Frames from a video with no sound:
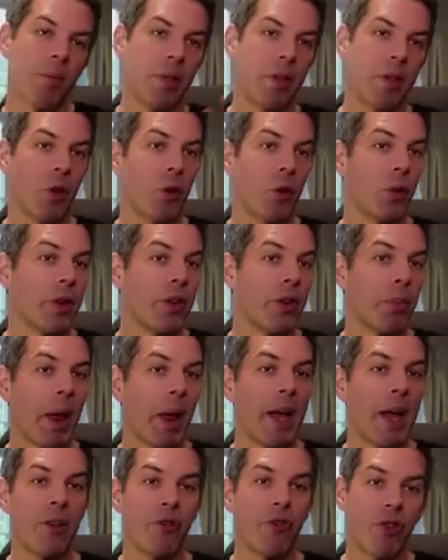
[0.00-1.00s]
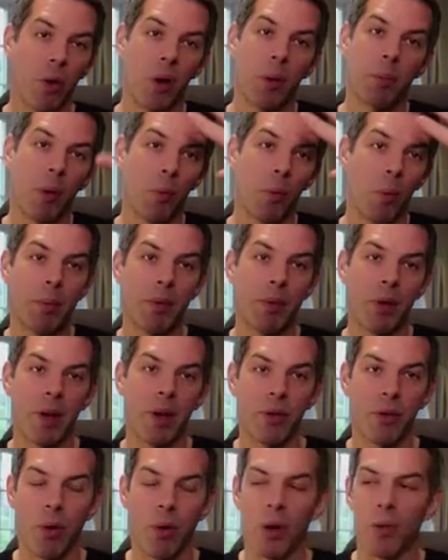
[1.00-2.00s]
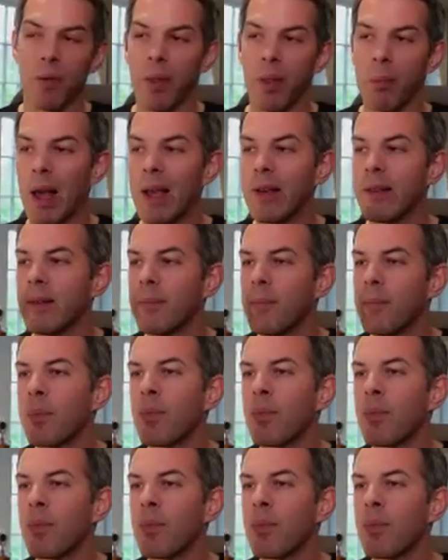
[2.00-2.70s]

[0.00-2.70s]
Google Display ads show up on websites all over the place.